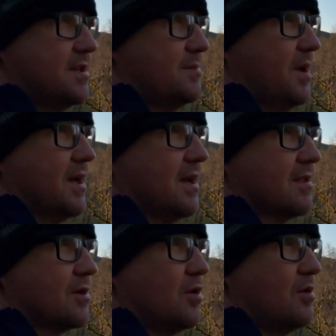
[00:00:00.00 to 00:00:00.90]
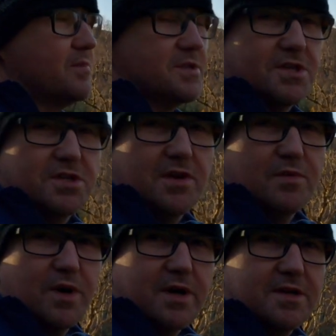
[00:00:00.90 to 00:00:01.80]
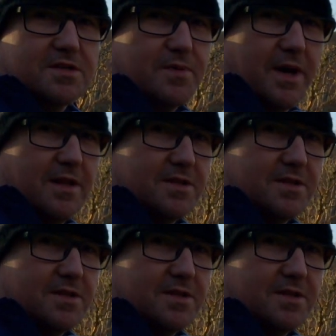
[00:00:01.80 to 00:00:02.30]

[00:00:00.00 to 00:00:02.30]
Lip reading: to making the composition work as well.